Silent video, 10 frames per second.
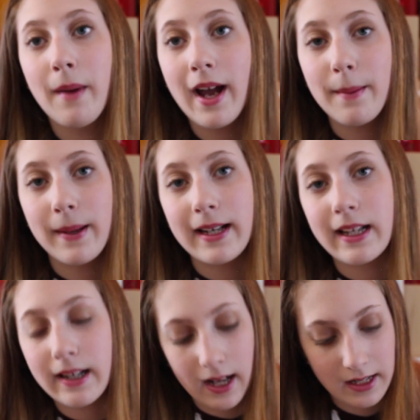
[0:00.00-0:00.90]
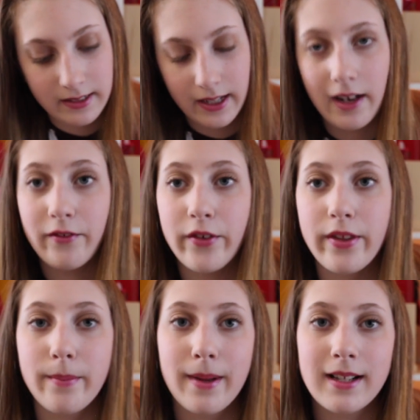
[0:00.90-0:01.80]
my opinion, I saved
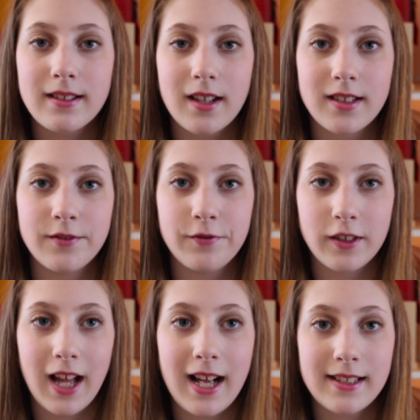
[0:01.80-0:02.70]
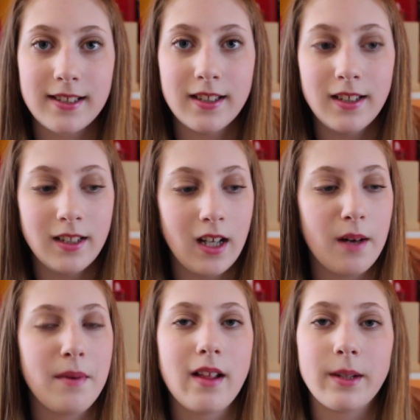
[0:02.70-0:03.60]
the best custom for last.
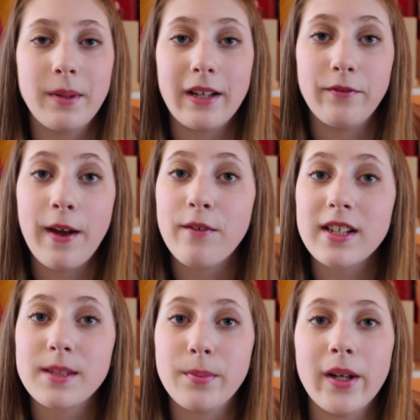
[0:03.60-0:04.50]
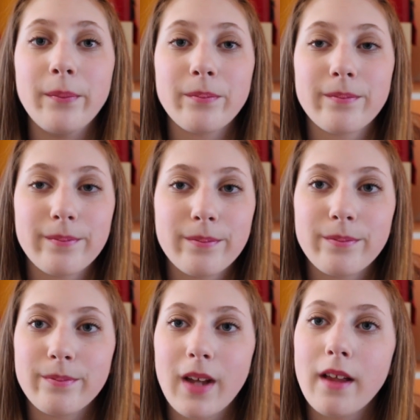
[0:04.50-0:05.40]
I'm not like playing favorites, but
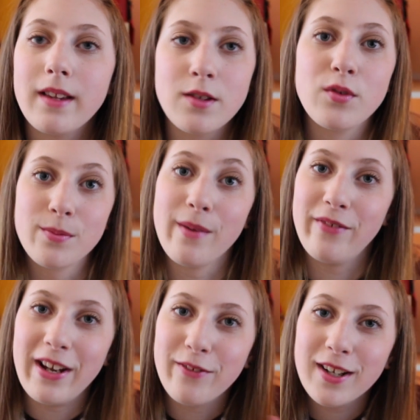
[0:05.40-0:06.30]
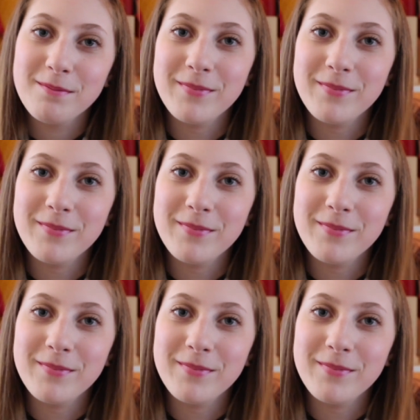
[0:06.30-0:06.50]
this one's my favorite.